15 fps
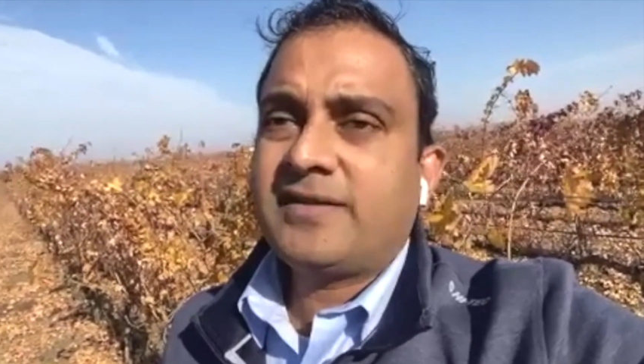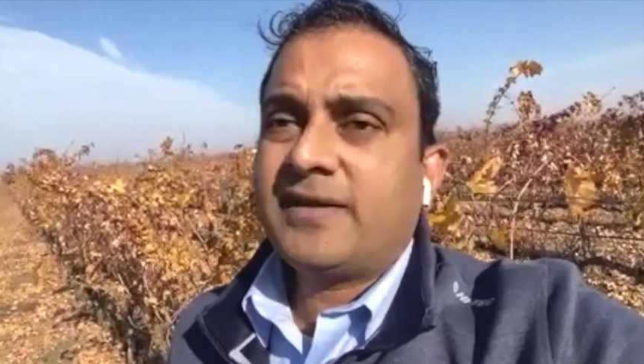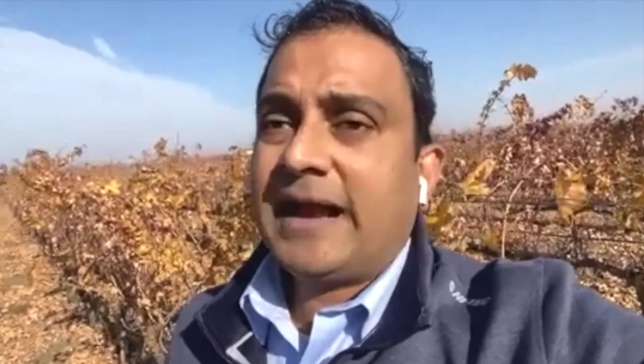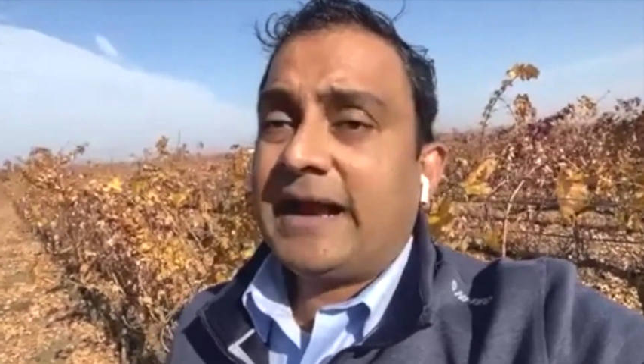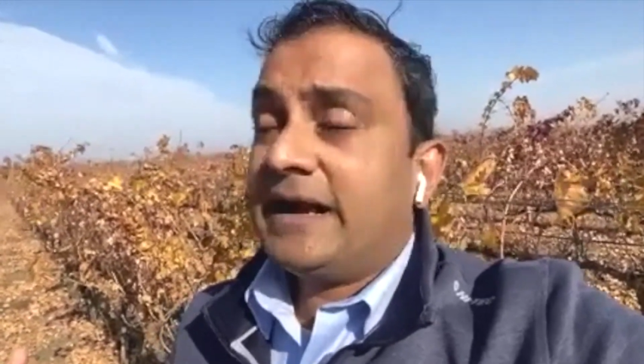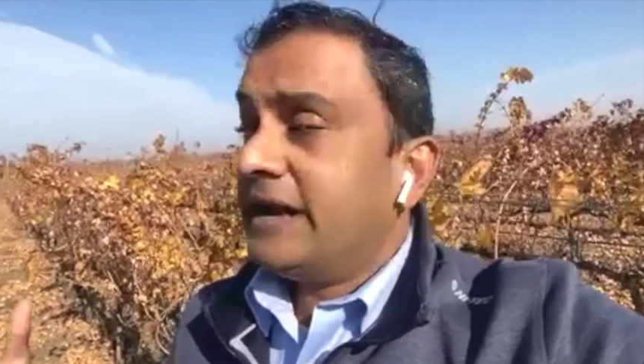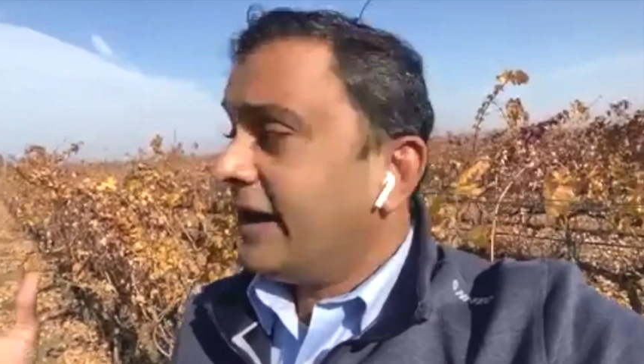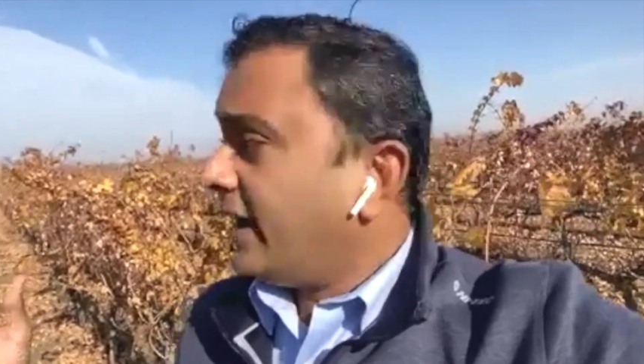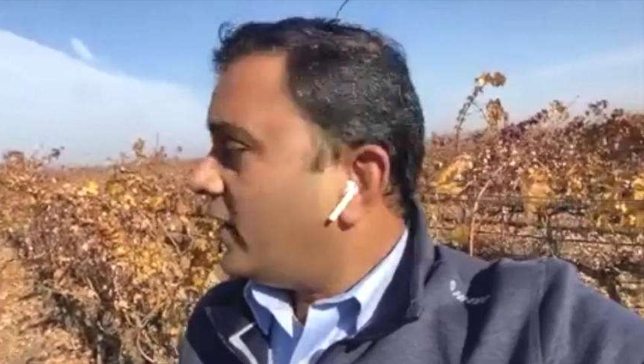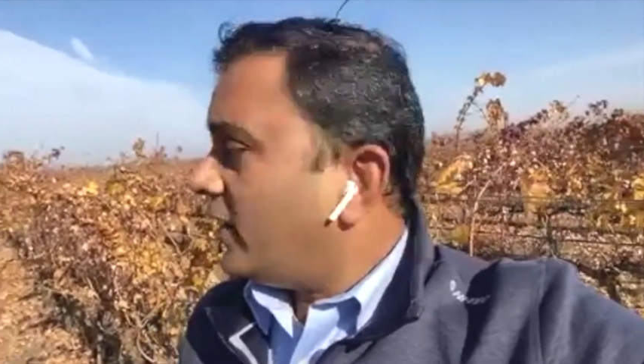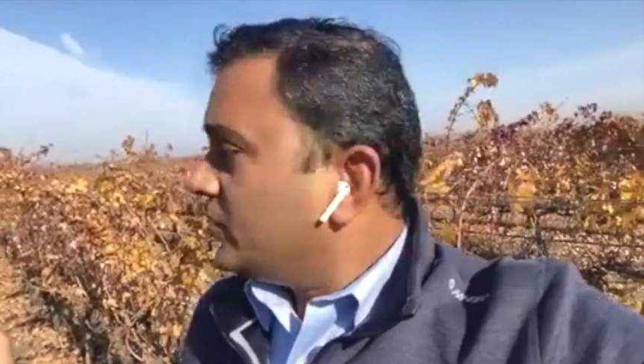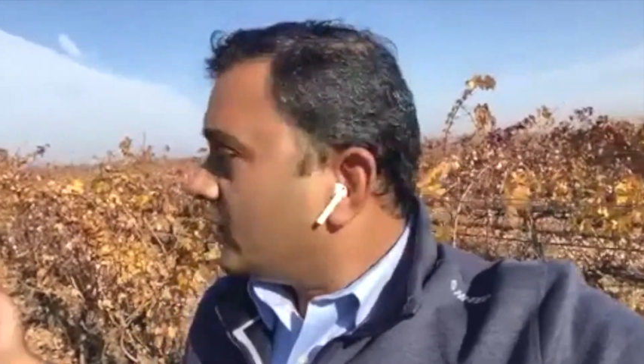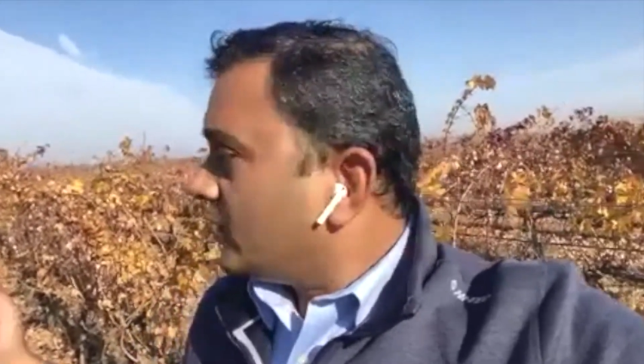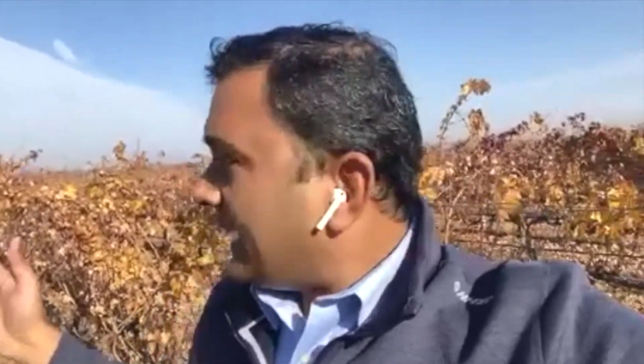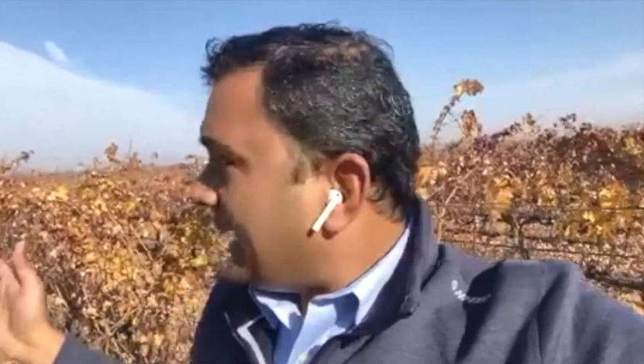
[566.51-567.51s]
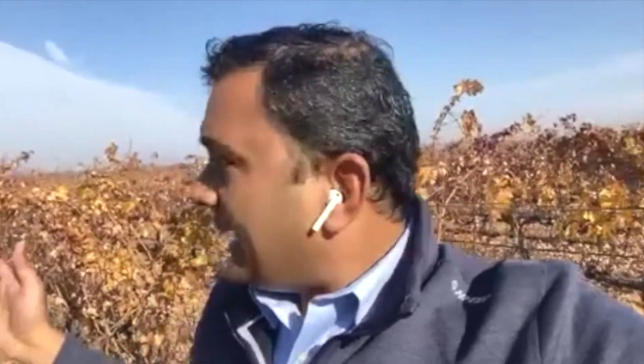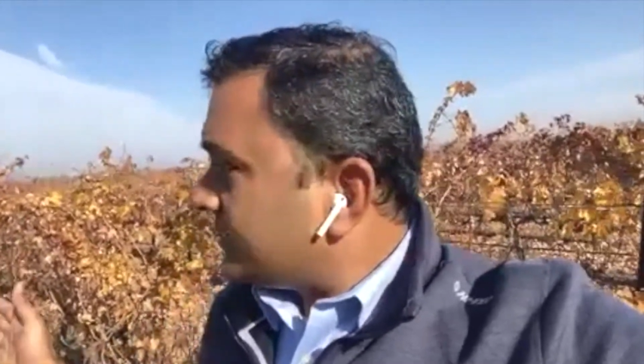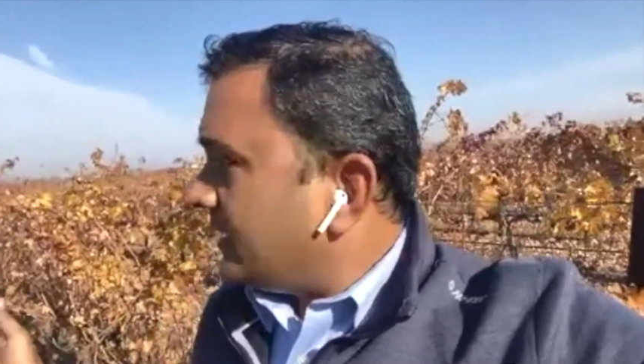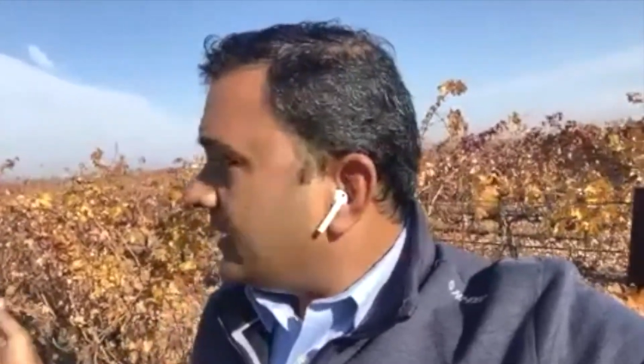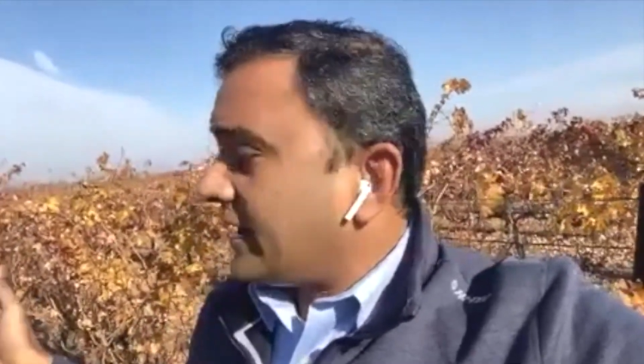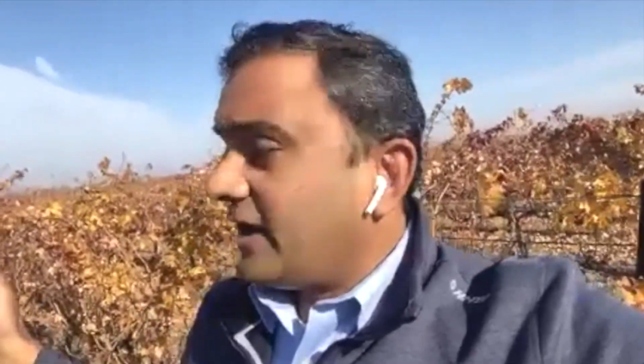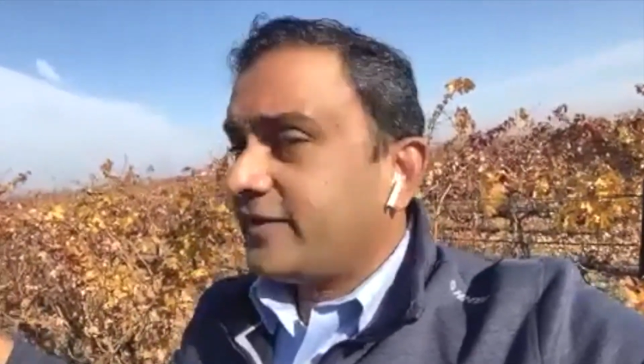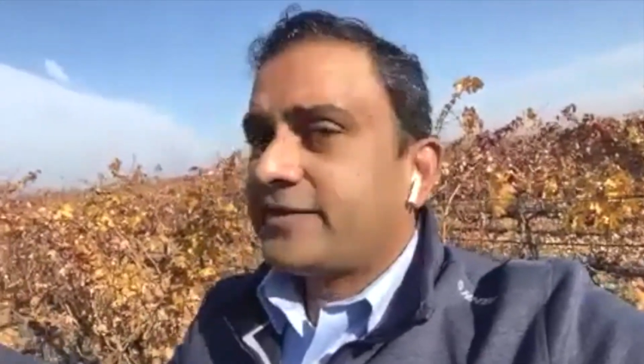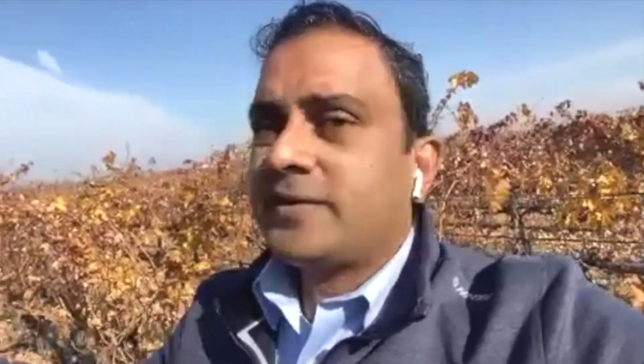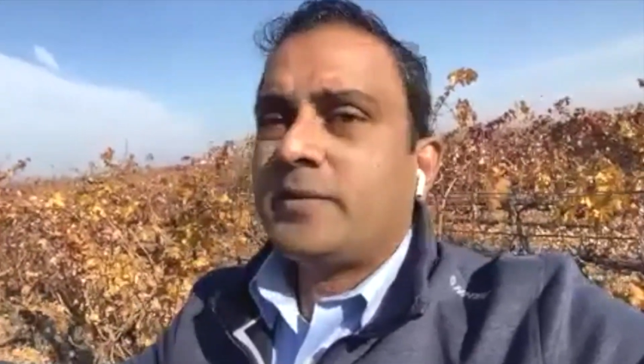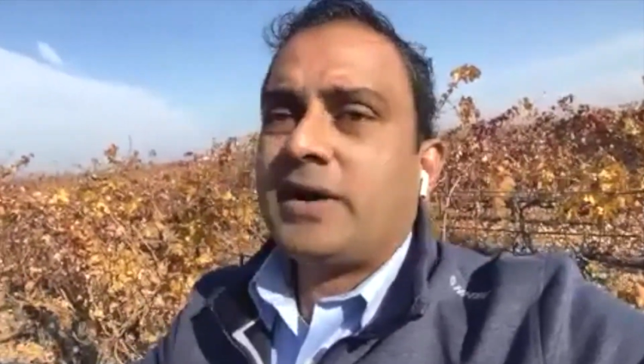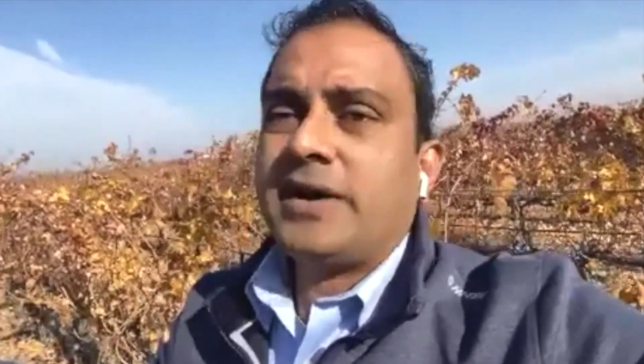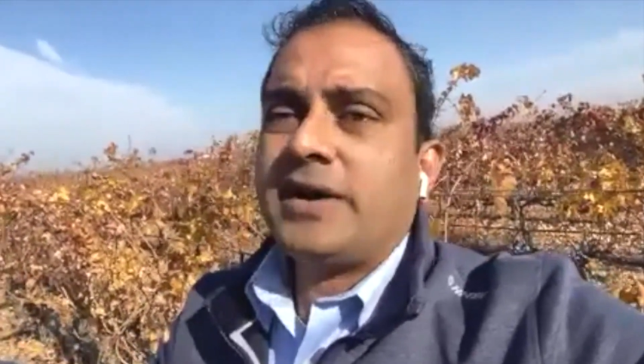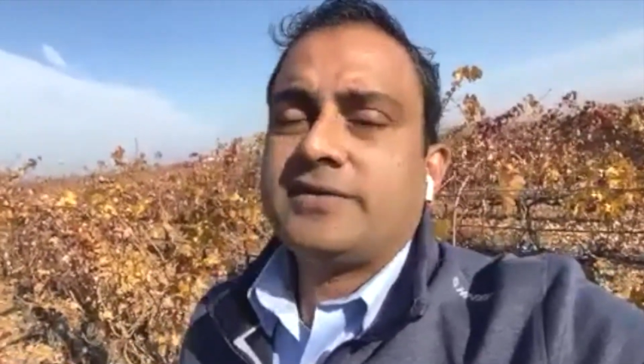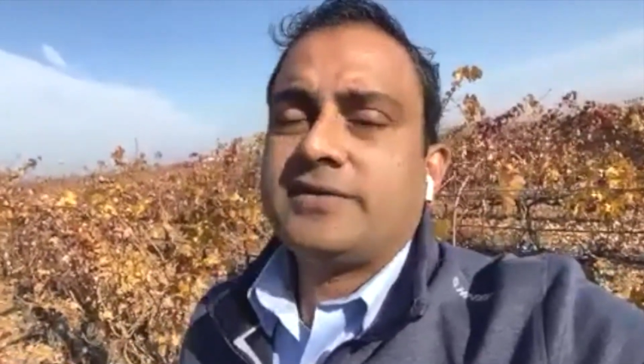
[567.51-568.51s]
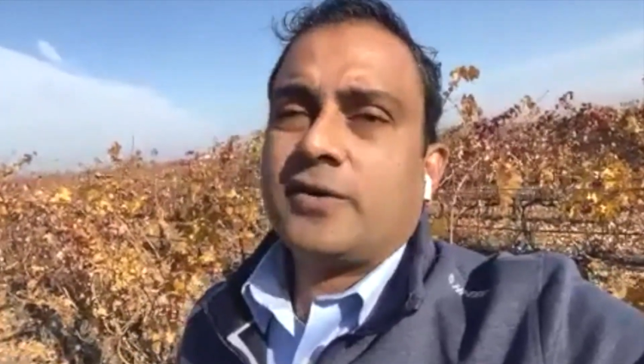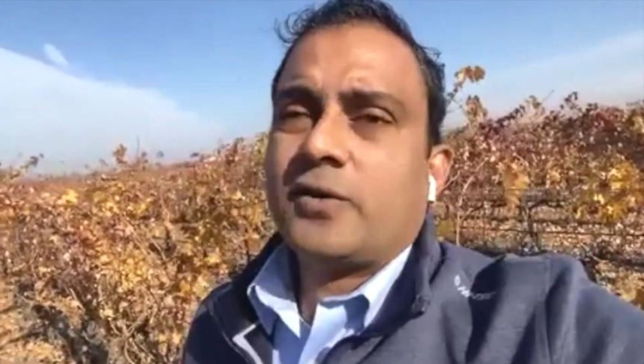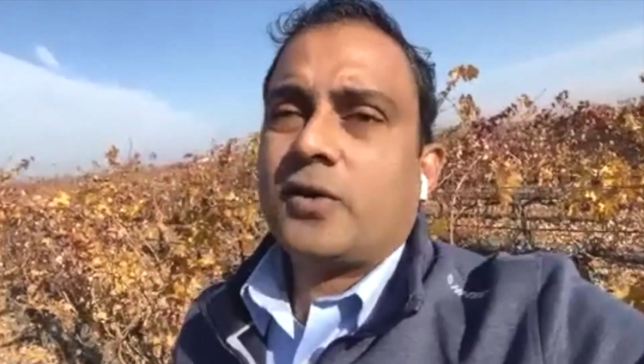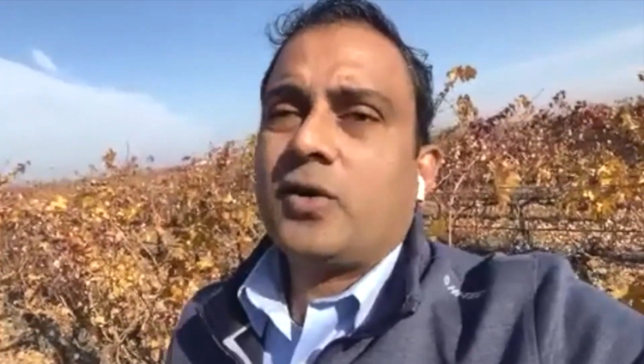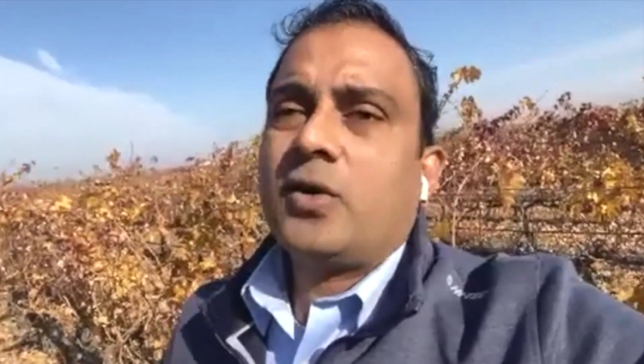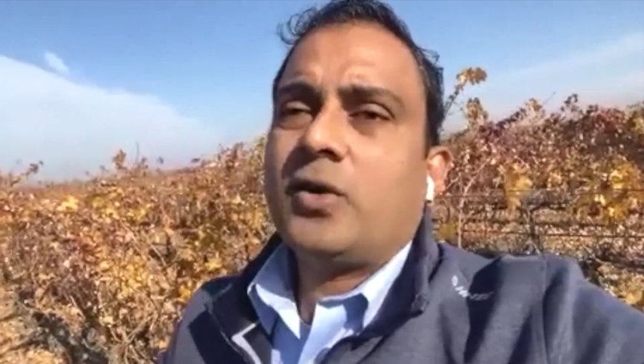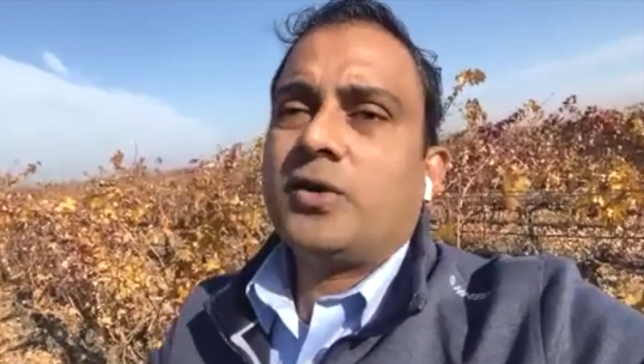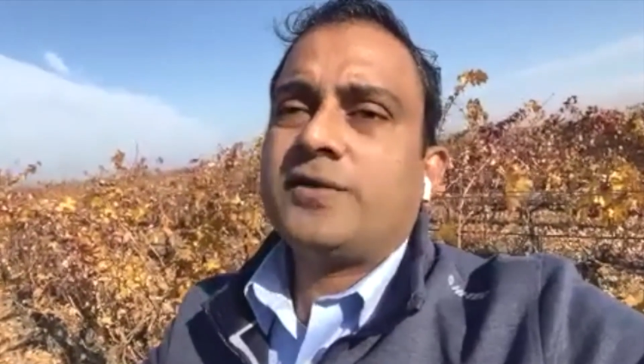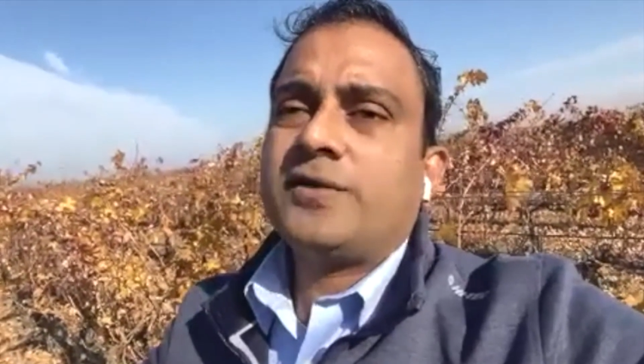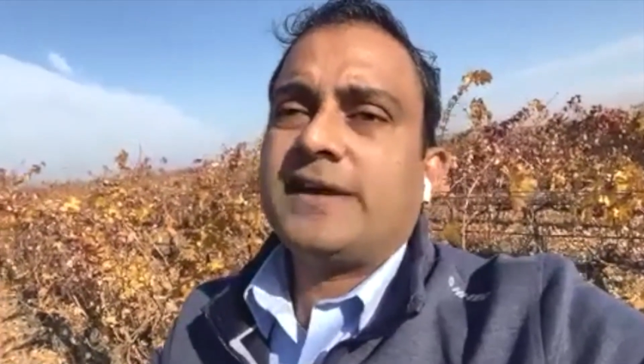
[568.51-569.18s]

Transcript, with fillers: And now you can actually customize the rows